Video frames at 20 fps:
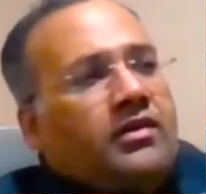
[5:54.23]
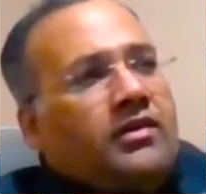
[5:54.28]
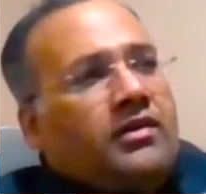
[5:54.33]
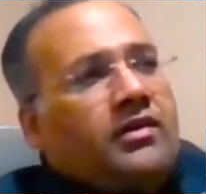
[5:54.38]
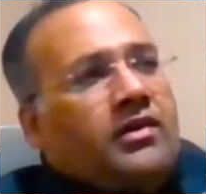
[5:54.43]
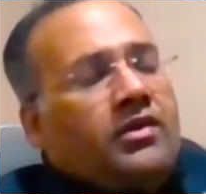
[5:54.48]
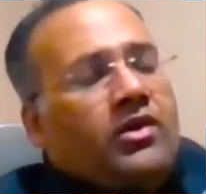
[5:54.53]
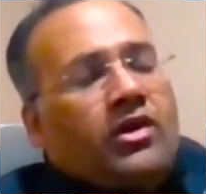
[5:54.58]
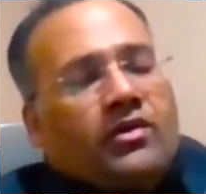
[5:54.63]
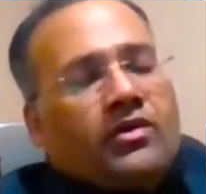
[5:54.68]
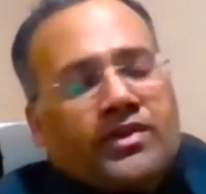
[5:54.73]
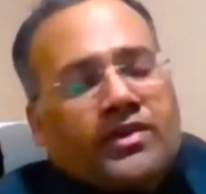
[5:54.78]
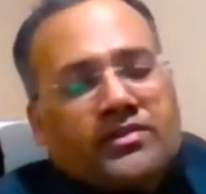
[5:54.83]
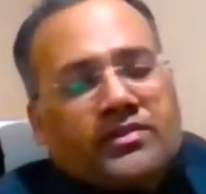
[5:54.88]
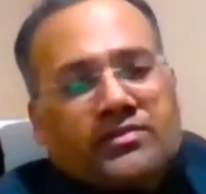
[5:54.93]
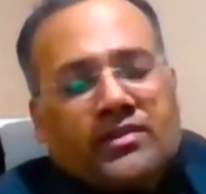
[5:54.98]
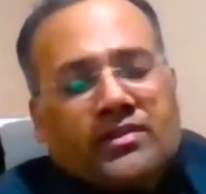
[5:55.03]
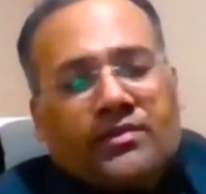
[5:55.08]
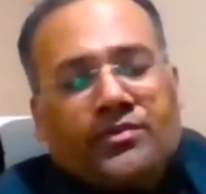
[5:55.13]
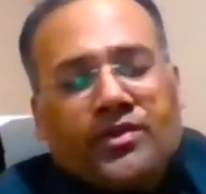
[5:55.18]
along with
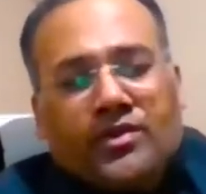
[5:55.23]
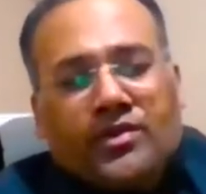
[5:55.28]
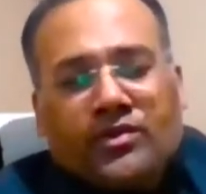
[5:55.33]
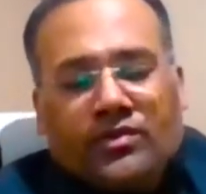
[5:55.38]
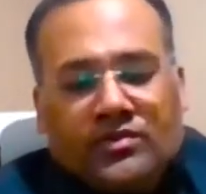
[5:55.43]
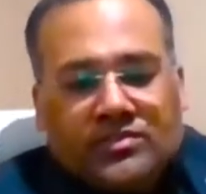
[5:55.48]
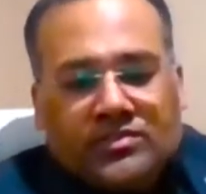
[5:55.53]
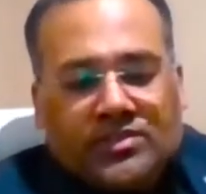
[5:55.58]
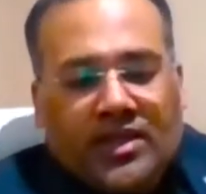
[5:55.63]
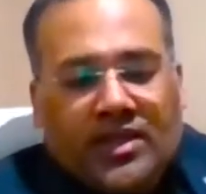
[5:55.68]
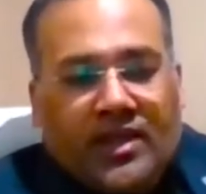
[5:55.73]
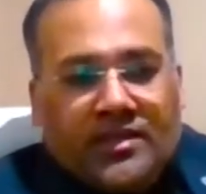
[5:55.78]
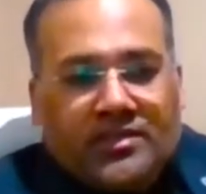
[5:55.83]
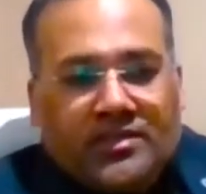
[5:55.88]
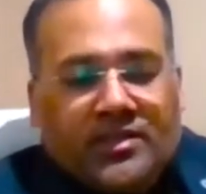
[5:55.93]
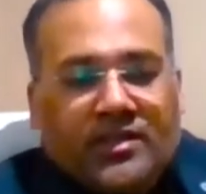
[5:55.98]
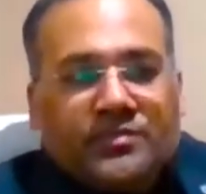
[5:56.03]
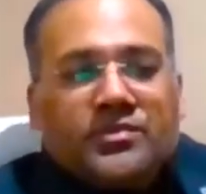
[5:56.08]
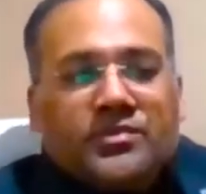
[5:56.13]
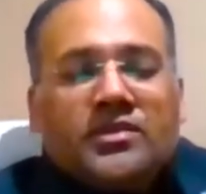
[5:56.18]
some,
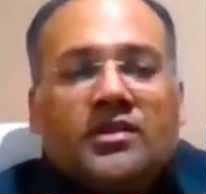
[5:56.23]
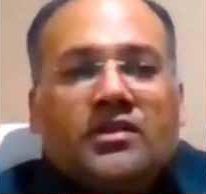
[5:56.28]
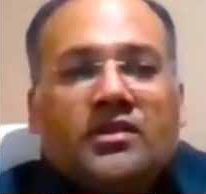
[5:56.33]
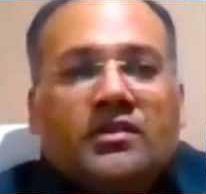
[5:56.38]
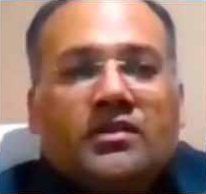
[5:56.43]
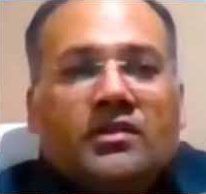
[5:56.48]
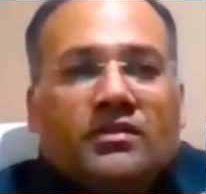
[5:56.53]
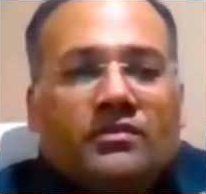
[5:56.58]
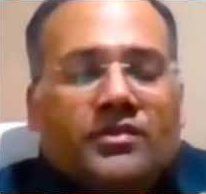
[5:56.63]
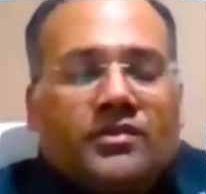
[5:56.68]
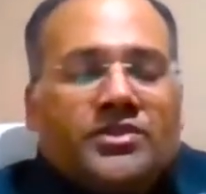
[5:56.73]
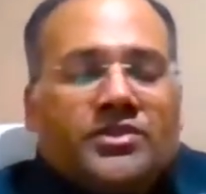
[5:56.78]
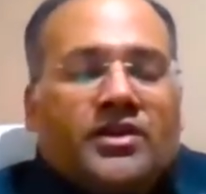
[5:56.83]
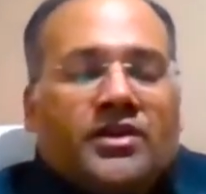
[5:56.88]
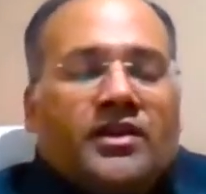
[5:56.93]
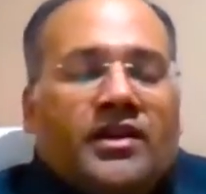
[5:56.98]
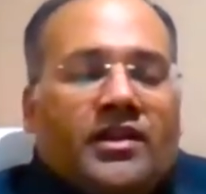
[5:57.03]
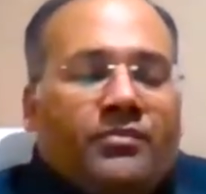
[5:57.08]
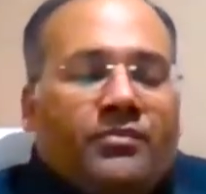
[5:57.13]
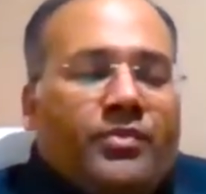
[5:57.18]
startups which are
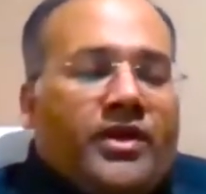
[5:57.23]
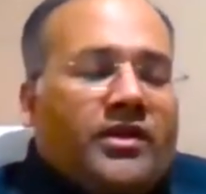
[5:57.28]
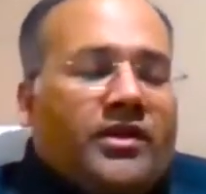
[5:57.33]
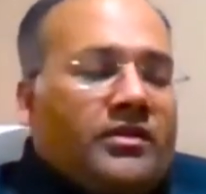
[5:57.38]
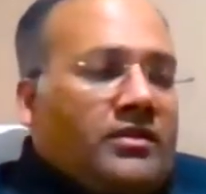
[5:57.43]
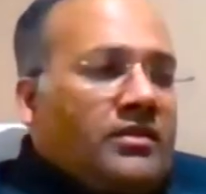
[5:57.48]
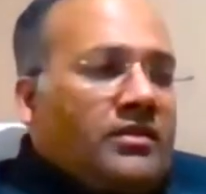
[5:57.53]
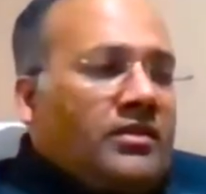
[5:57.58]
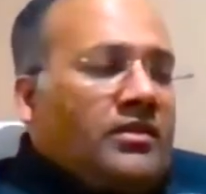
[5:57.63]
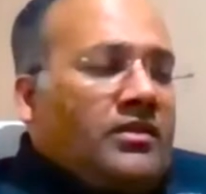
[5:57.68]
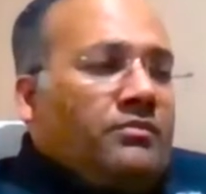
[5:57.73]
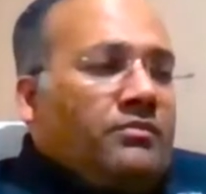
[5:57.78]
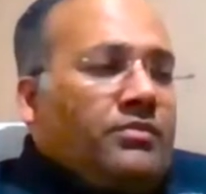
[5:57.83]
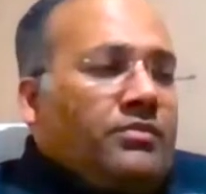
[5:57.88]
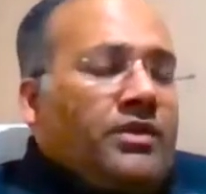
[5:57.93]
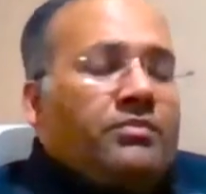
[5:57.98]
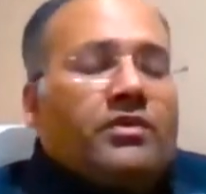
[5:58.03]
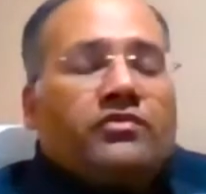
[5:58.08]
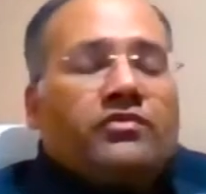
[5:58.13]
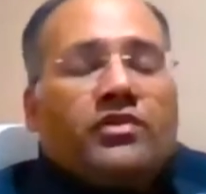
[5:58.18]
helping
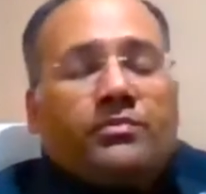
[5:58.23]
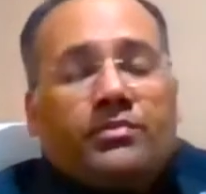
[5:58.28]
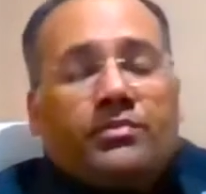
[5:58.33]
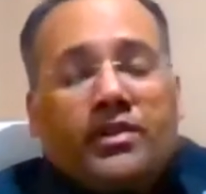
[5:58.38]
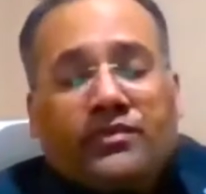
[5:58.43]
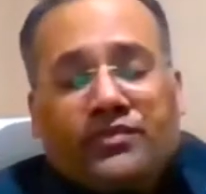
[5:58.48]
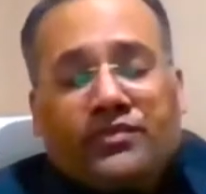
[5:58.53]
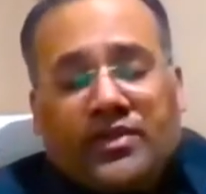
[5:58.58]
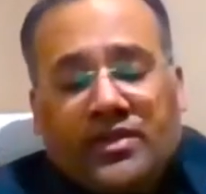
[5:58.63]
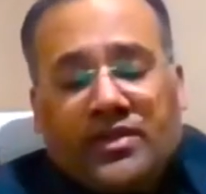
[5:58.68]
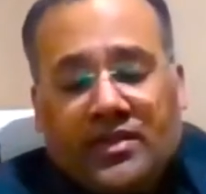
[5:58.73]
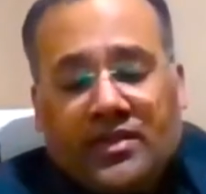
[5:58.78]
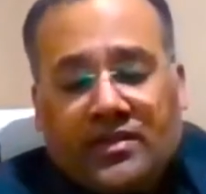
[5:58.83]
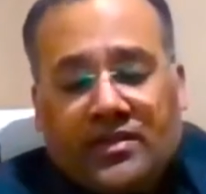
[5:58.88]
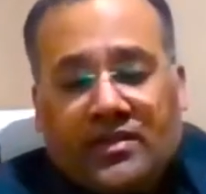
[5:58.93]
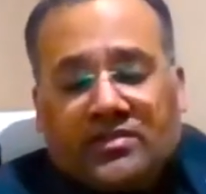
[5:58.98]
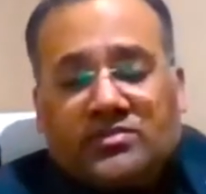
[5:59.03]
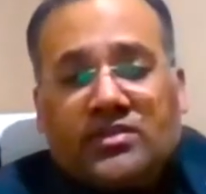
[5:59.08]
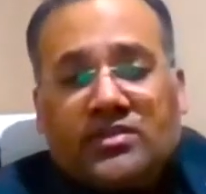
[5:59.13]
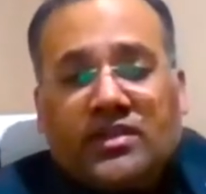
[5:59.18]
people from different
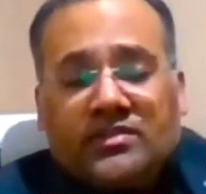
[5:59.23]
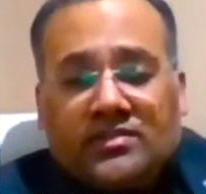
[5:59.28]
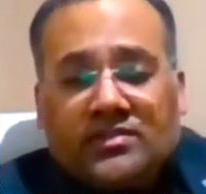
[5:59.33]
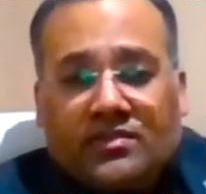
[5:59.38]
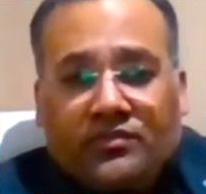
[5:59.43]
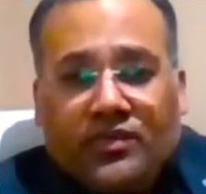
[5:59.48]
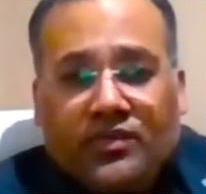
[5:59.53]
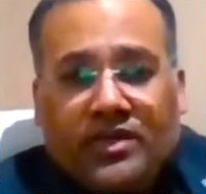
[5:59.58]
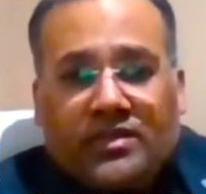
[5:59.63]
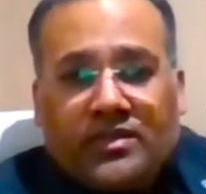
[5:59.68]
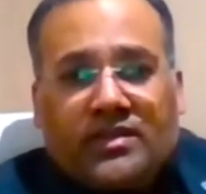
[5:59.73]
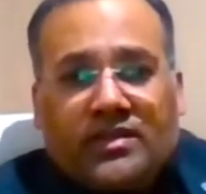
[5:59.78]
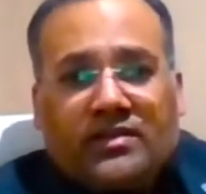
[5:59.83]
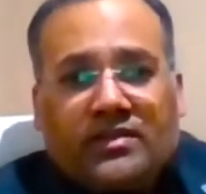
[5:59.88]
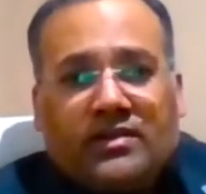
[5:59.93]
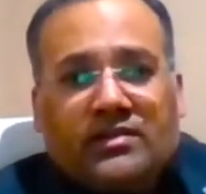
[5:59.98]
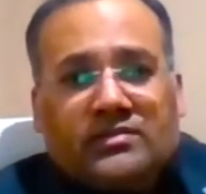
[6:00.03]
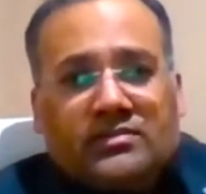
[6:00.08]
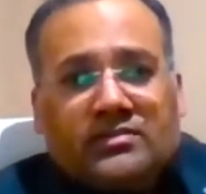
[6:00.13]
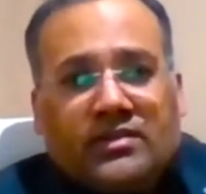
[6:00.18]
industries and
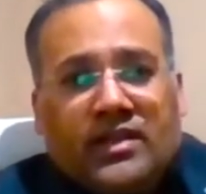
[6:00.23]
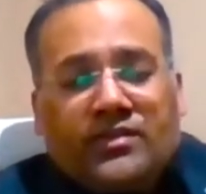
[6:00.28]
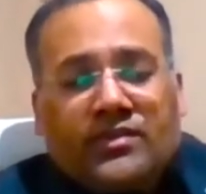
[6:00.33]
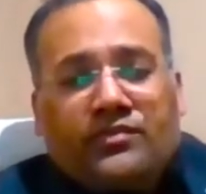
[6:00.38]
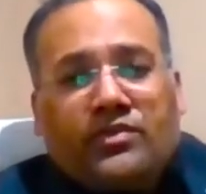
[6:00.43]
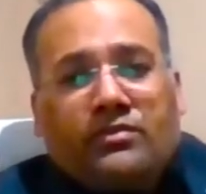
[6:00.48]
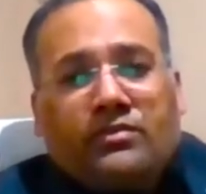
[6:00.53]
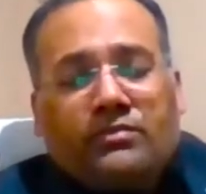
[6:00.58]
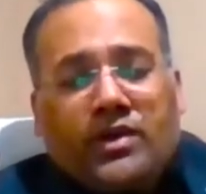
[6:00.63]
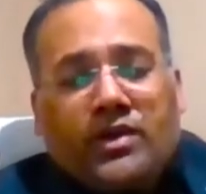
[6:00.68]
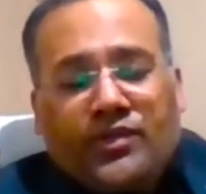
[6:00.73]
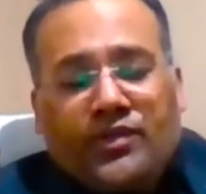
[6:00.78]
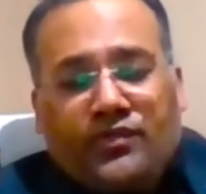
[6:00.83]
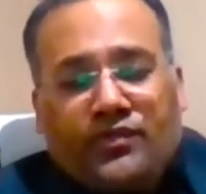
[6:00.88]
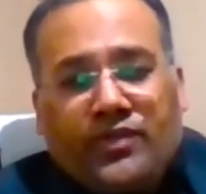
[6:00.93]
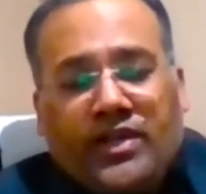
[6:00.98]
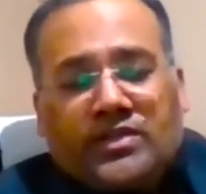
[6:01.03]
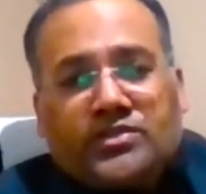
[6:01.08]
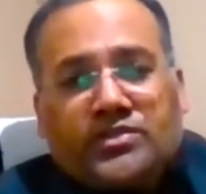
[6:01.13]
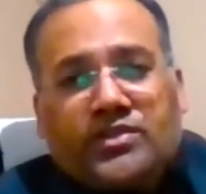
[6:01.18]
verticals, right from
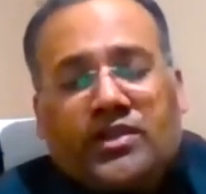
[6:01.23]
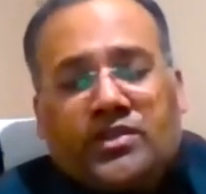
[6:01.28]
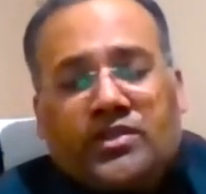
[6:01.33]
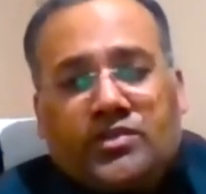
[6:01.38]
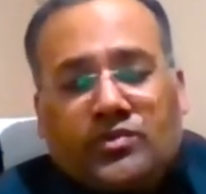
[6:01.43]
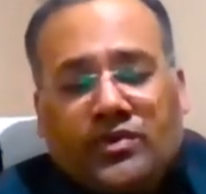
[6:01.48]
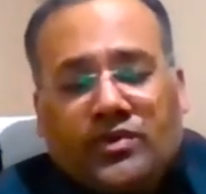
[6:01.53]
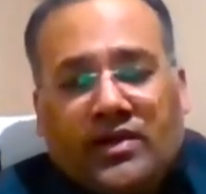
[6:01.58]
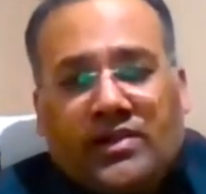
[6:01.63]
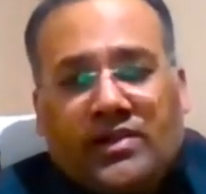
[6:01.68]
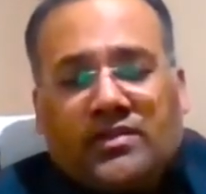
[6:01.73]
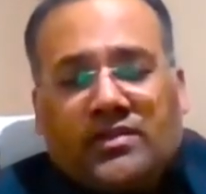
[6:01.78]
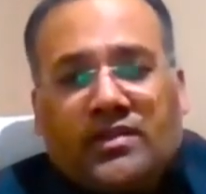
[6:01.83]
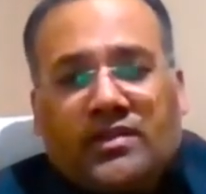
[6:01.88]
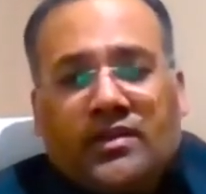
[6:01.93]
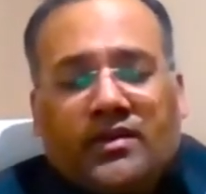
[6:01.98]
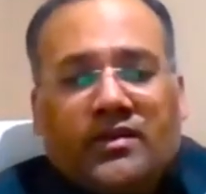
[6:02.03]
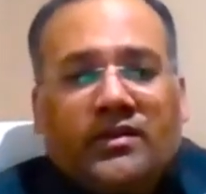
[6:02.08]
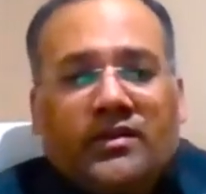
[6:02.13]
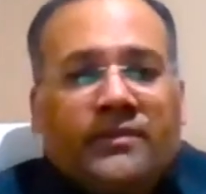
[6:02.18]
manufacturing to
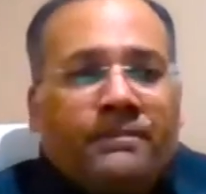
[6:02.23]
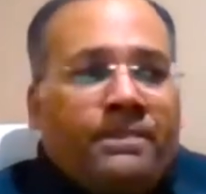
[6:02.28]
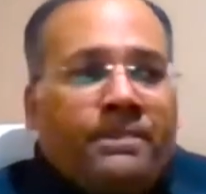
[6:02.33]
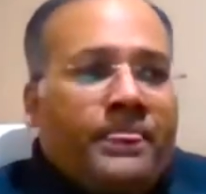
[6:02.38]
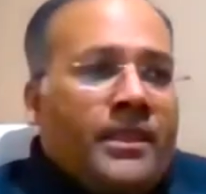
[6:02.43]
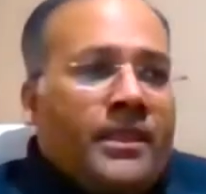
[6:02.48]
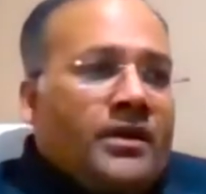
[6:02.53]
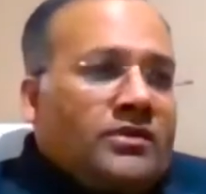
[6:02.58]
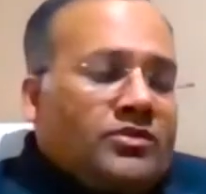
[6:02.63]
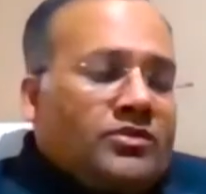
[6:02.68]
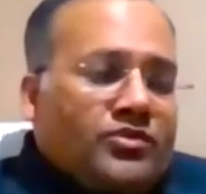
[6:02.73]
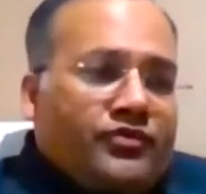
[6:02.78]
healthcare to